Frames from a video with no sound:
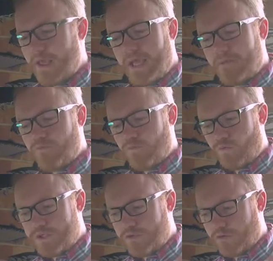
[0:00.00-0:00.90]
And
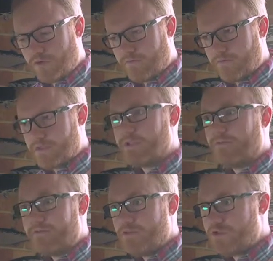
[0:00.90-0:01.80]
when you look to the
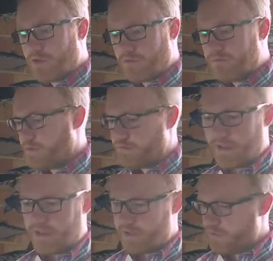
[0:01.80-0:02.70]
future
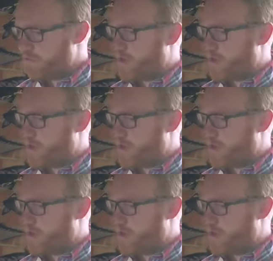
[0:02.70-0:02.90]
and you